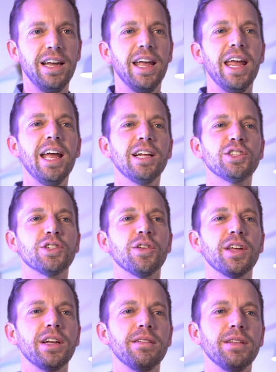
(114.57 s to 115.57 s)
and so
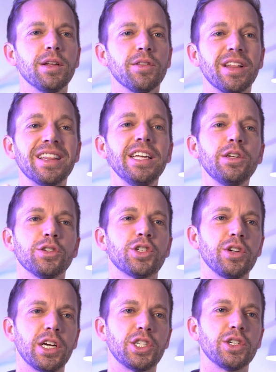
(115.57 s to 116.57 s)
that the legal
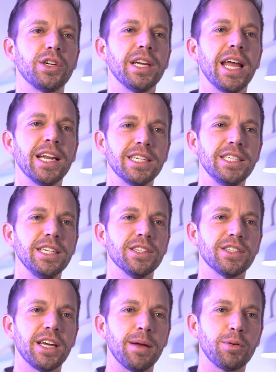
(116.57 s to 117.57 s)
structure and entity
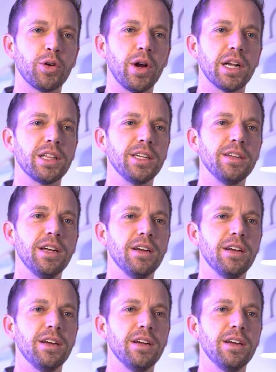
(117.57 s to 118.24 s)
is set up correctly.